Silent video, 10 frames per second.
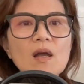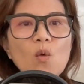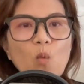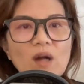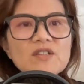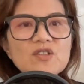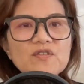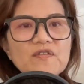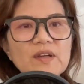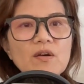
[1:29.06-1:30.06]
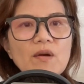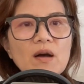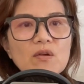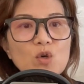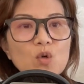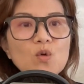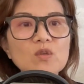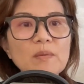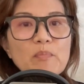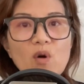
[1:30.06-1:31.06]
Once you figure out who
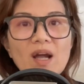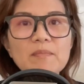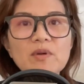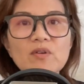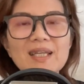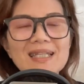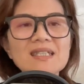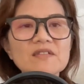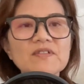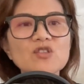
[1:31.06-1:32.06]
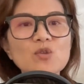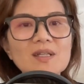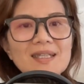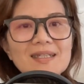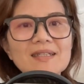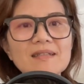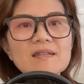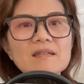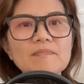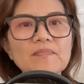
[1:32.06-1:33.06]
the primary individual
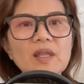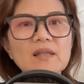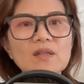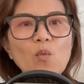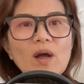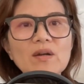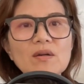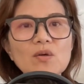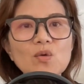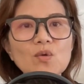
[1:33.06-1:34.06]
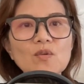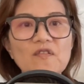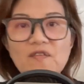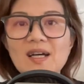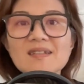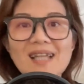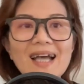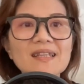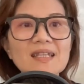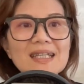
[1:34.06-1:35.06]
is, the one who first
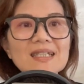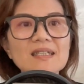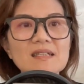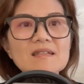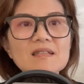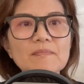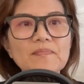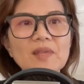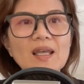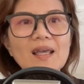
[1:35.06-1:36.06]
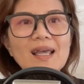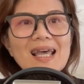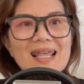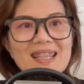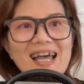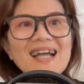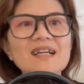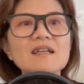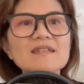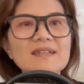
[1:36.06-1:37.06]
had the illness,
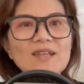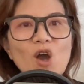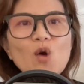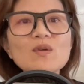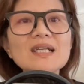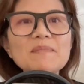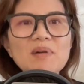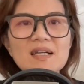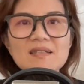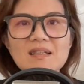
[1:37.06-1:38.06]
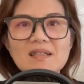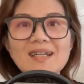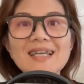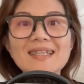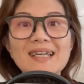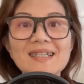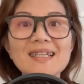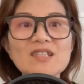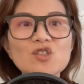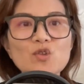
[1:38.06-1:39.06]
that is the only person that
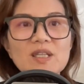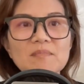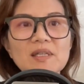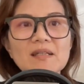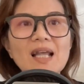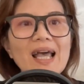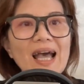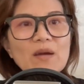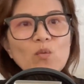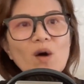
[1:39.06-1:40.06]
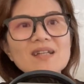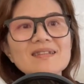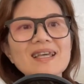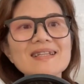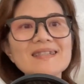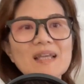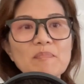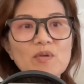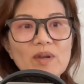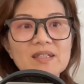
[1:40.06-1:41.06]
needs treatment. And once they are
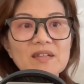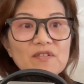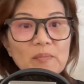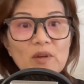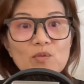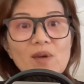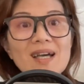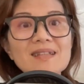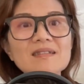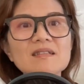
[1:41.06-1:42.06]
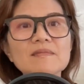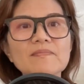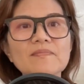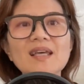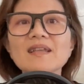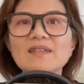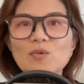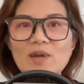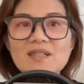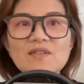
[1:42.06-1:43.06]
separated from the rest
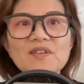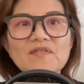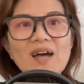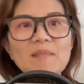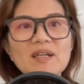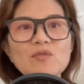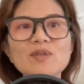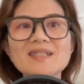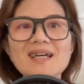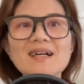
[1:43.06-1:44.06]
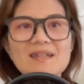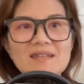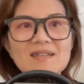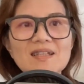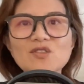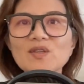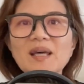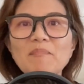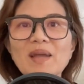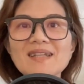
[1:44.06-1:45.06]
of the family returns to
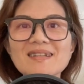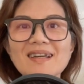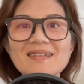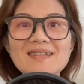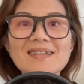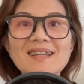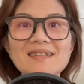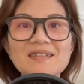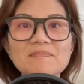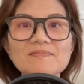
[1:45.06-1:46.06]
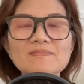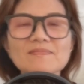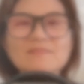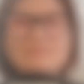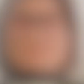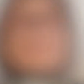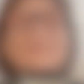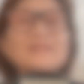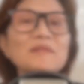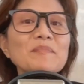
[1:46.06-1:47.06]
their baseline state.
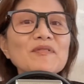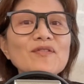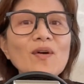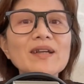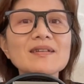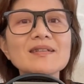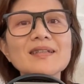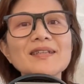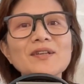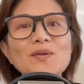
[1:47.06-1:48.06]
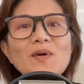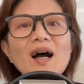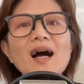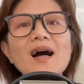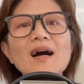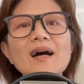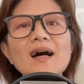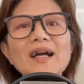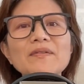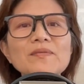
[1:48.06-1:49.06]
Listen, before I continue,
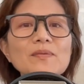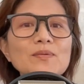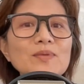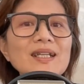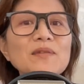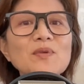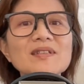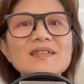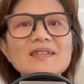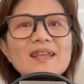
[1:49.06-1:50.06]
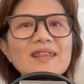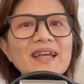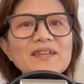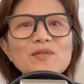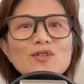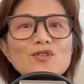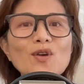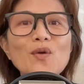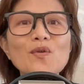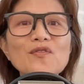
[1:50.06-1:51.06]
I really want to say thank you
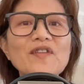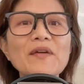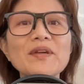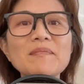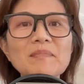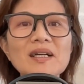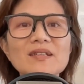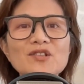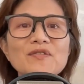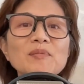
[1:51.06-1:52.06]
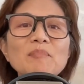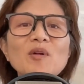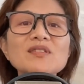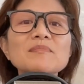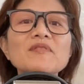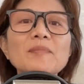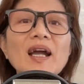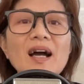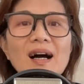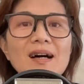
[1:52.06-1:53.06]
so very much from the bottom of
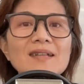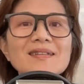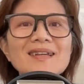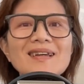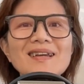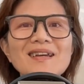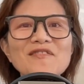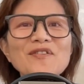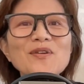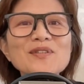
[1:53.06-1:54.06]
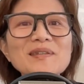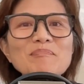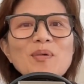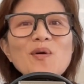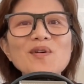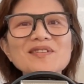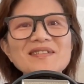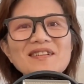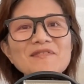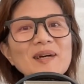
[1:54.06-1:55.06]
my heart for your
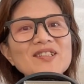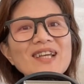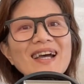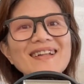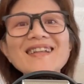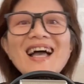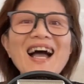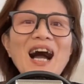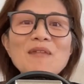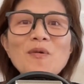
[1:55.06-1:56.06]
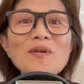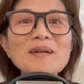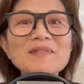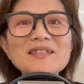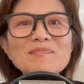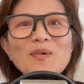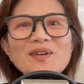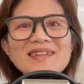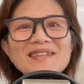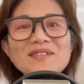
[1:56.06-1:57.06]
support of my channel. I woke up this
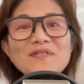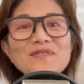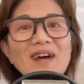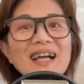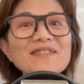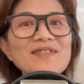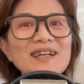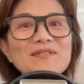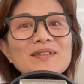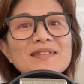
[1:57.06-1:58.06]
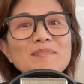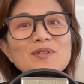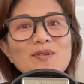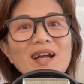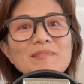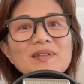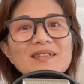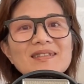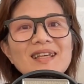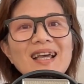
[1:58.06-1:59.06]
morning to 500
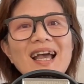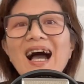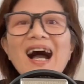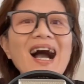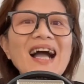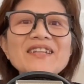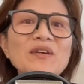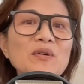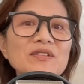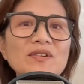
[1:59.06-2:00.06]
subscribers. I know it's